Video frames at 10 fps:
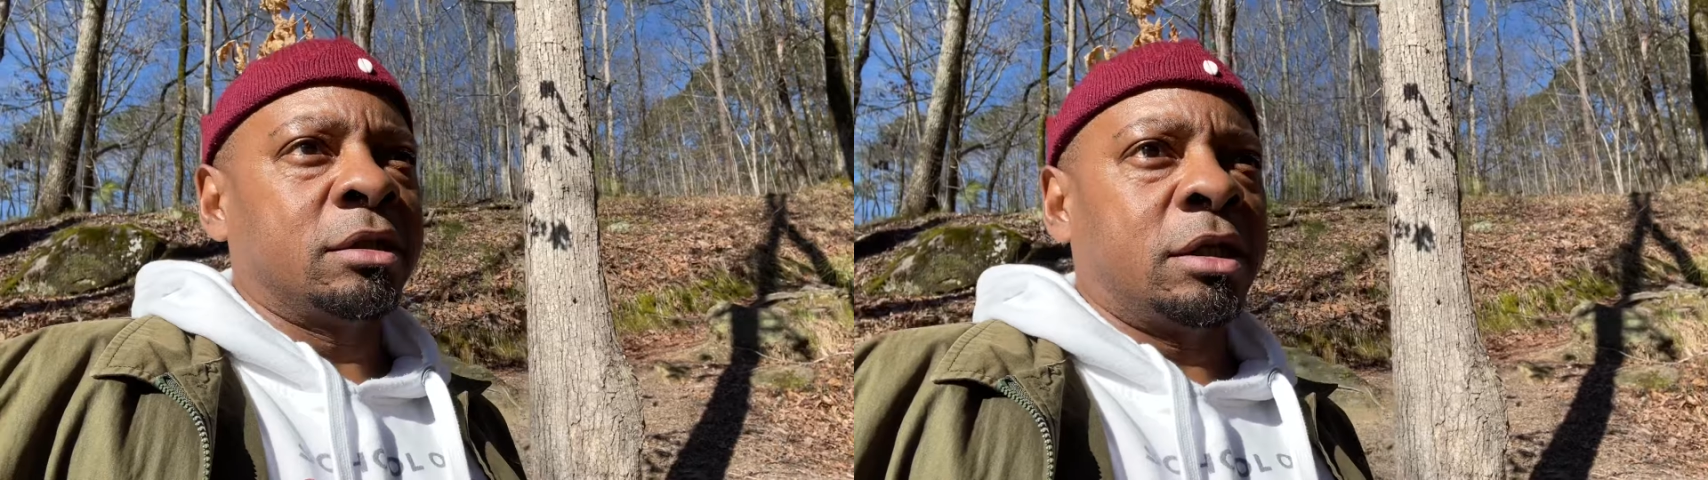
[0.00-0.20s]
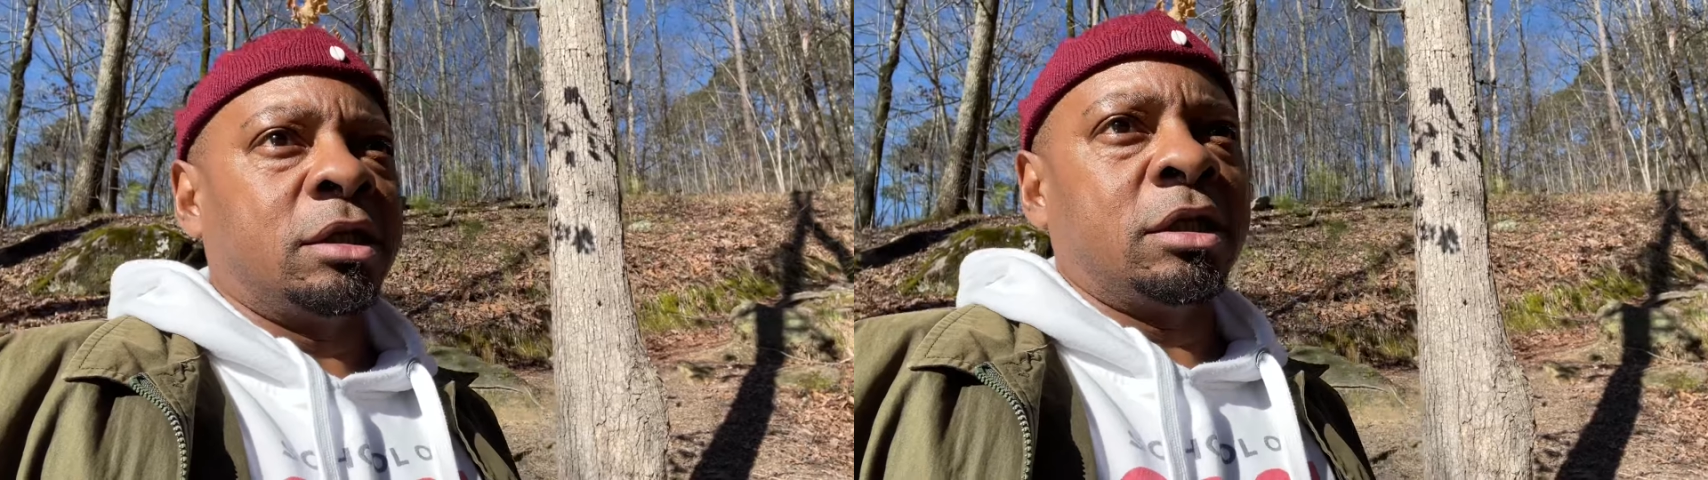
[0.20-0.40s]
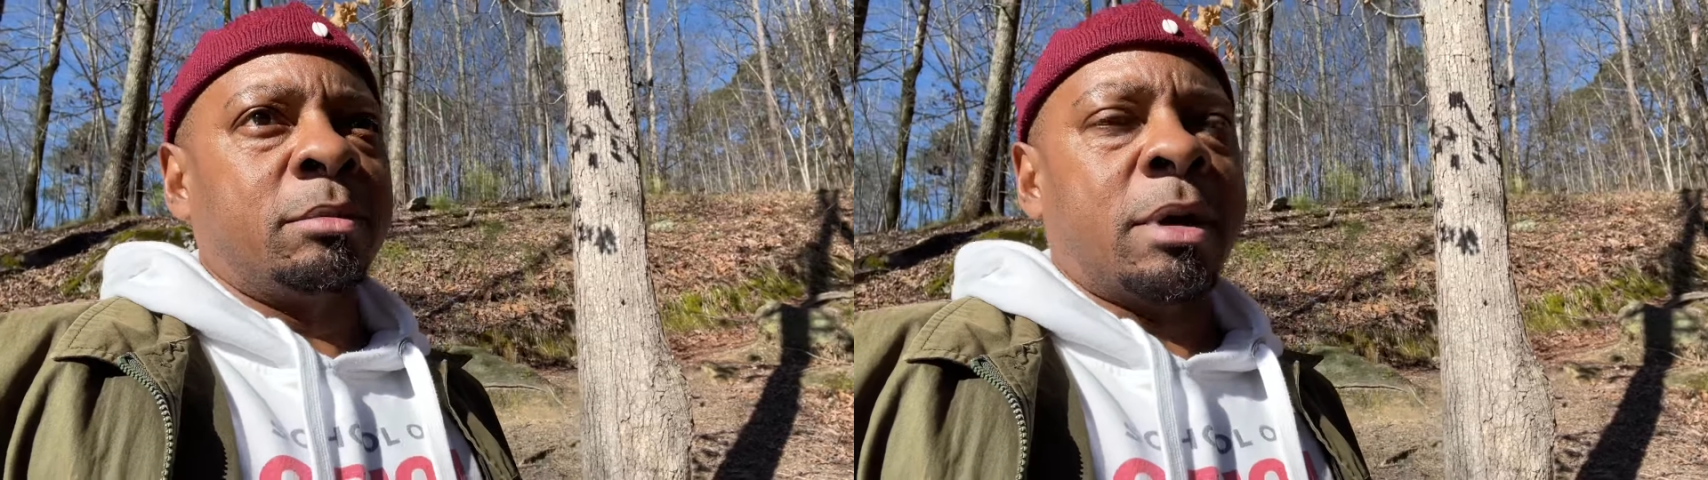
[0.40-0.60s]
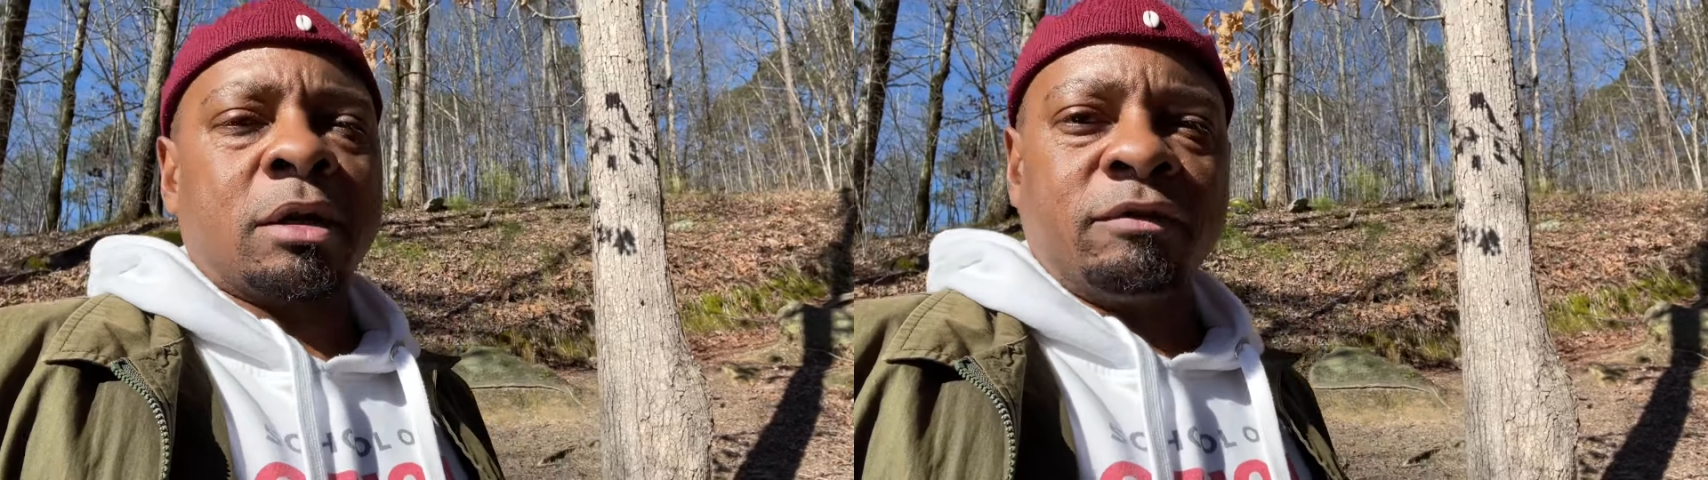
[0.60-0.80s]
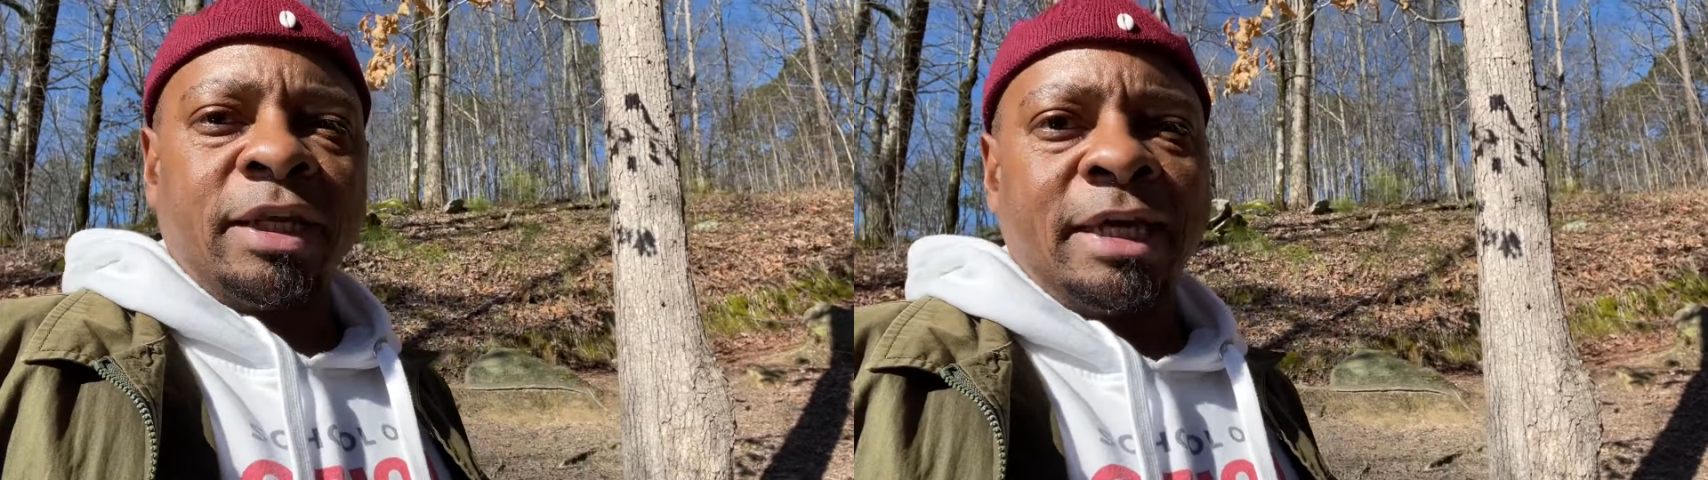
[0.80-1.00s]
the, the amount
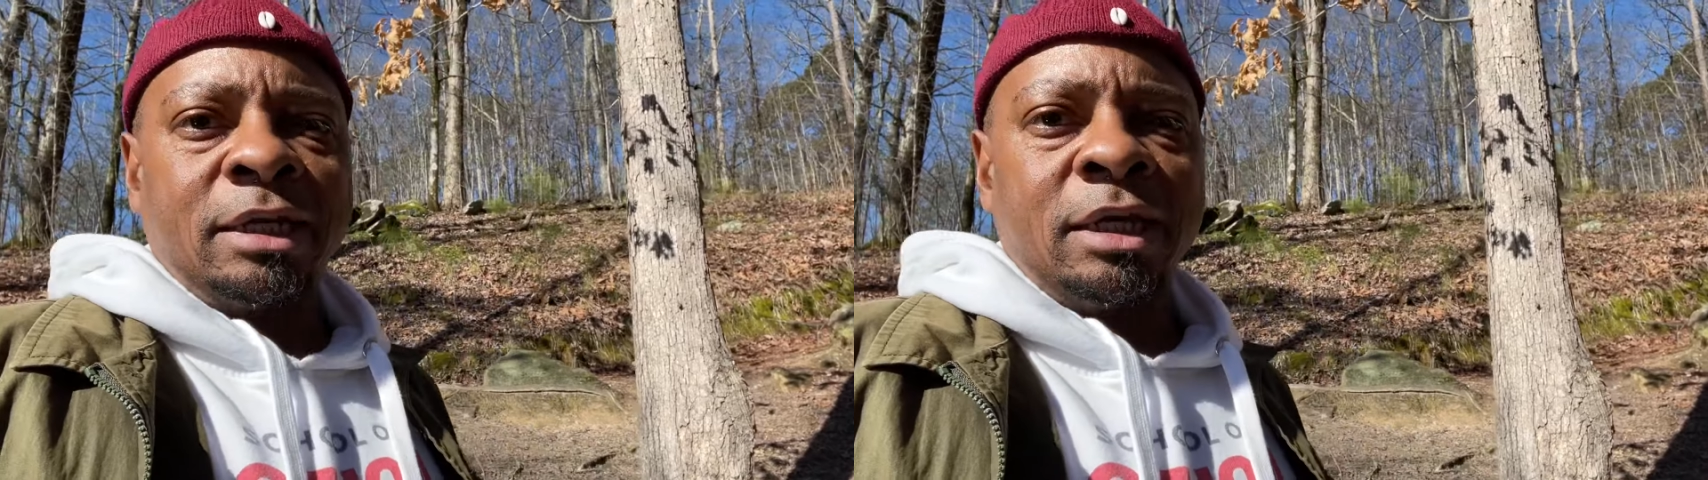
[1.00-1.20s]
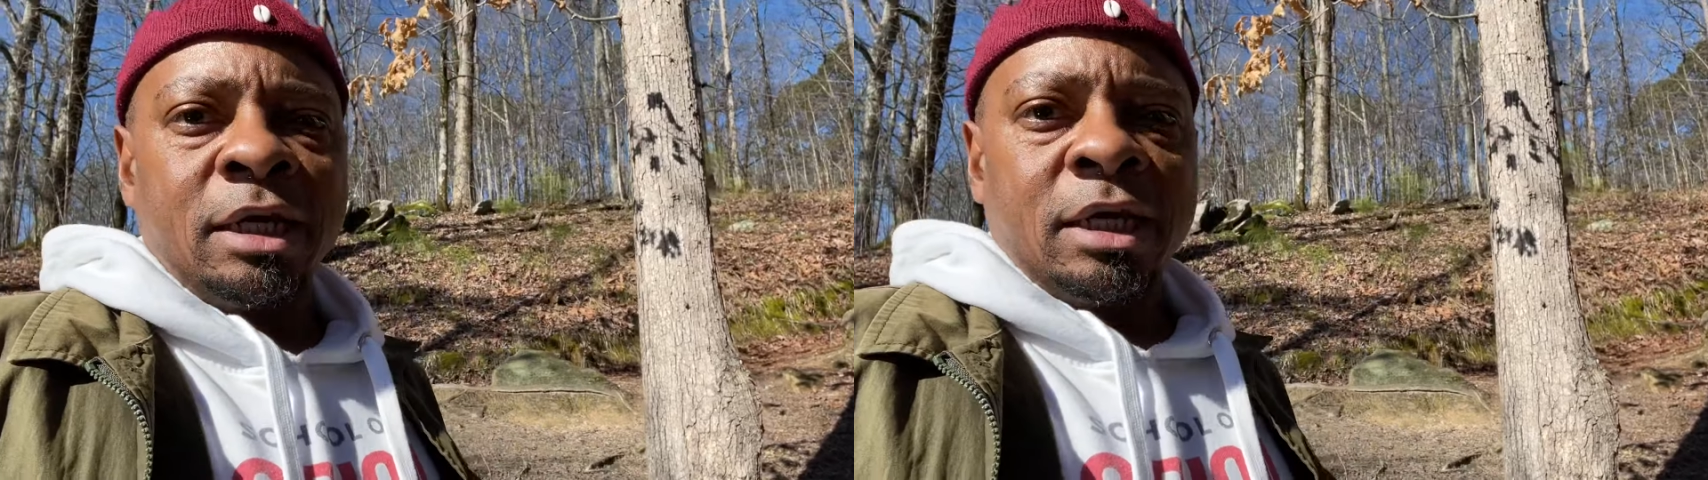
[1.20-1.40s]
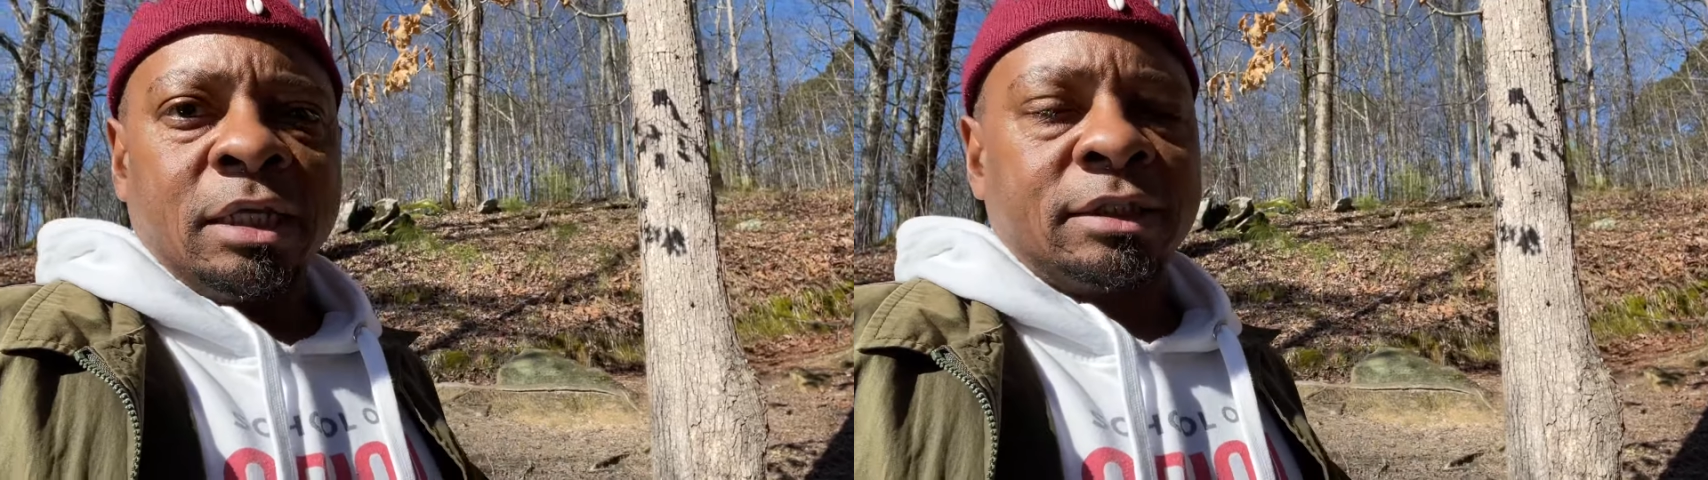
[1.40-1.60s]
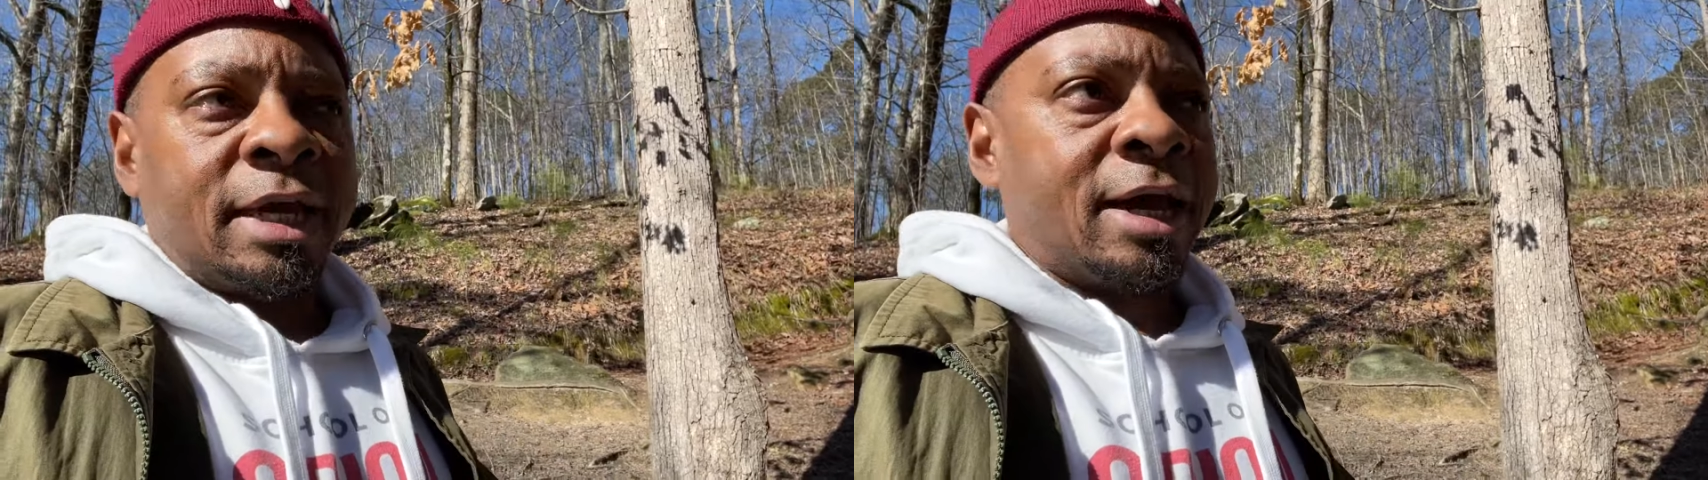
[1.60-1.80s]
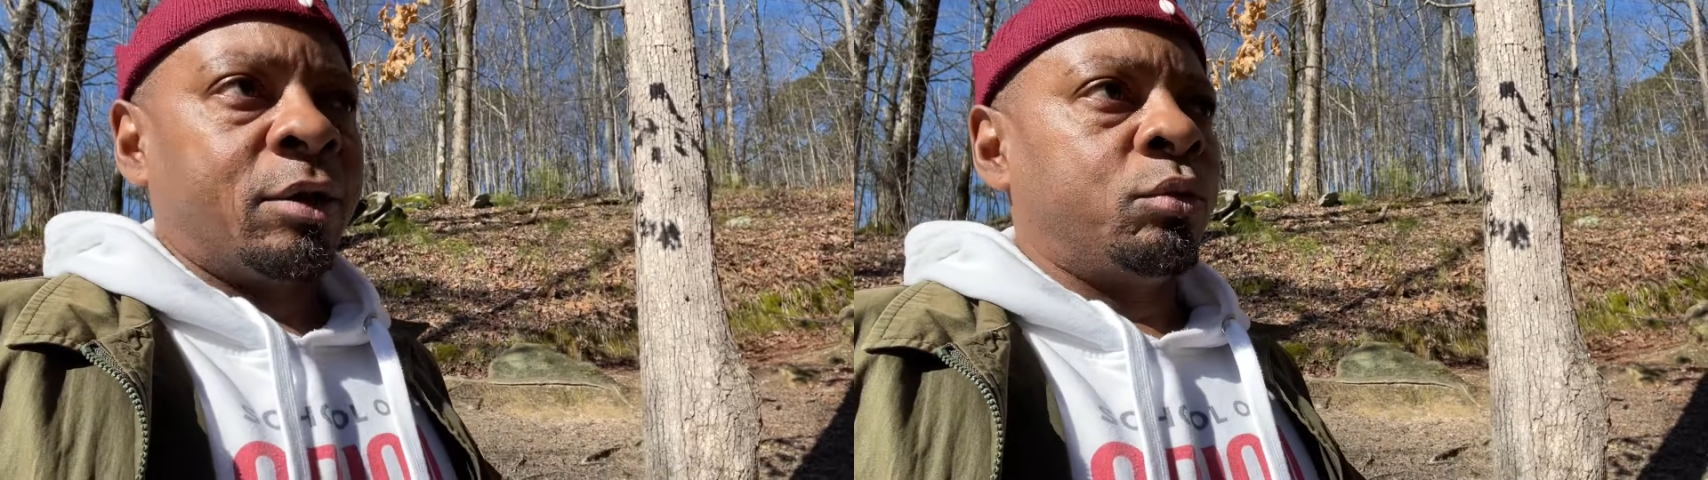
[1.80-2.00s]
of land
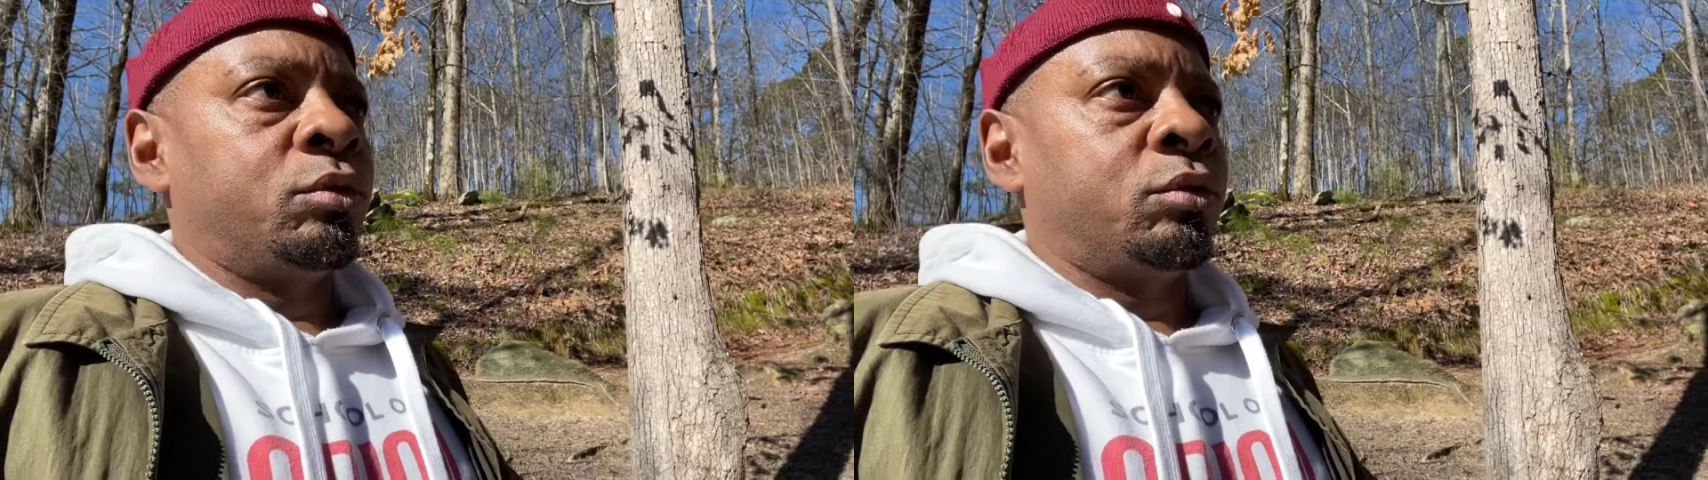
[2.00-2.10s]
that,